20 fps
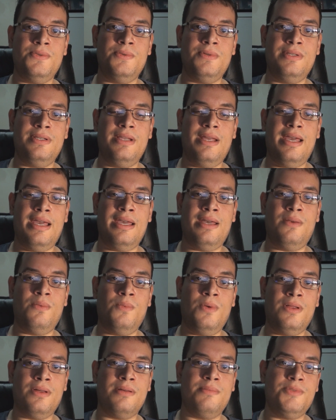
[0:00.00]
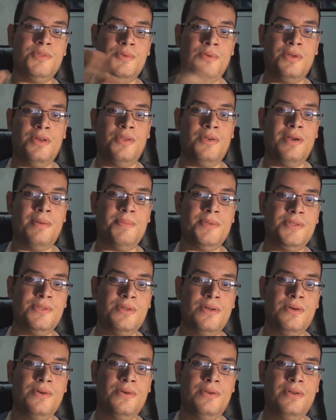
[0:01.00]
doing? And welcome to another
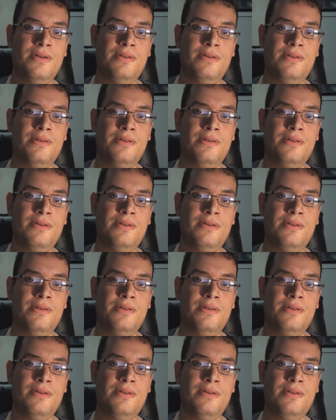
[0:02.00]
episode